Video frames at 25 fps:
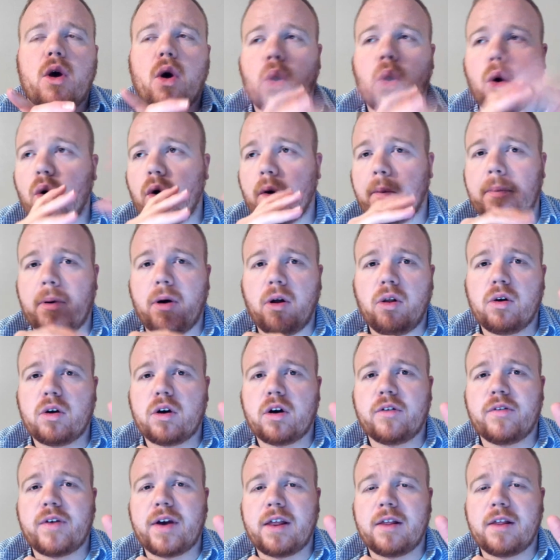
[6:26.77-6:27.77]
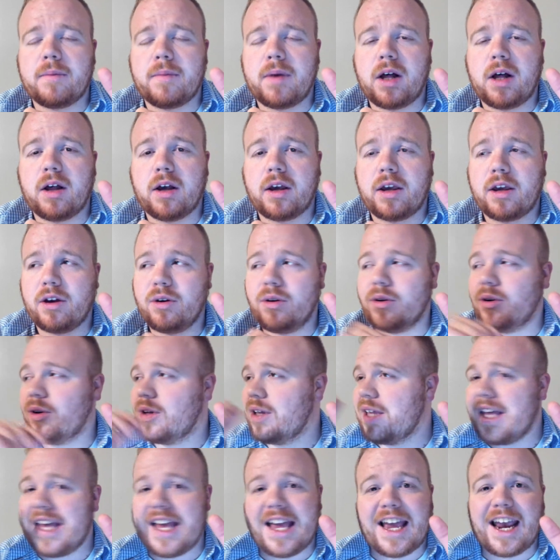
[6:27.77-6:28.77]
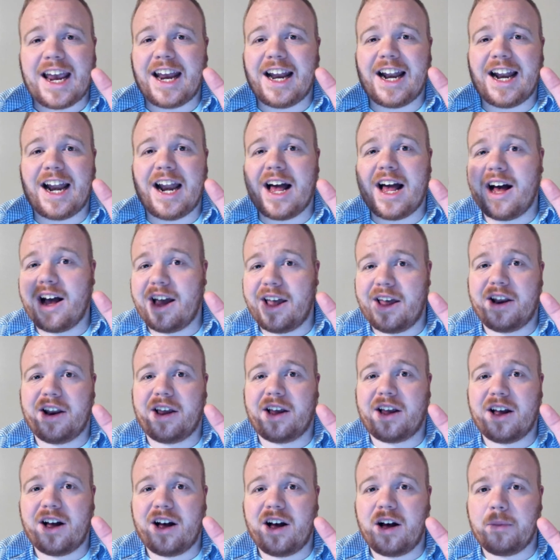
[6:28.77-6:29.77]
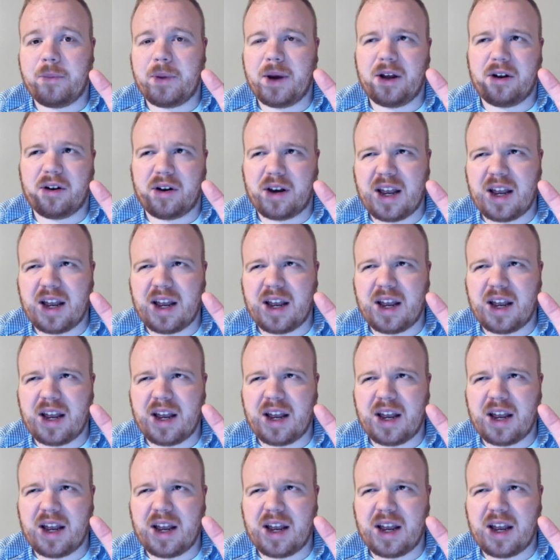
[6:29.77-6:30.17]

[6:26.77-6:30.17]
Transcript: or a polar covalent molecule and an ionic compound.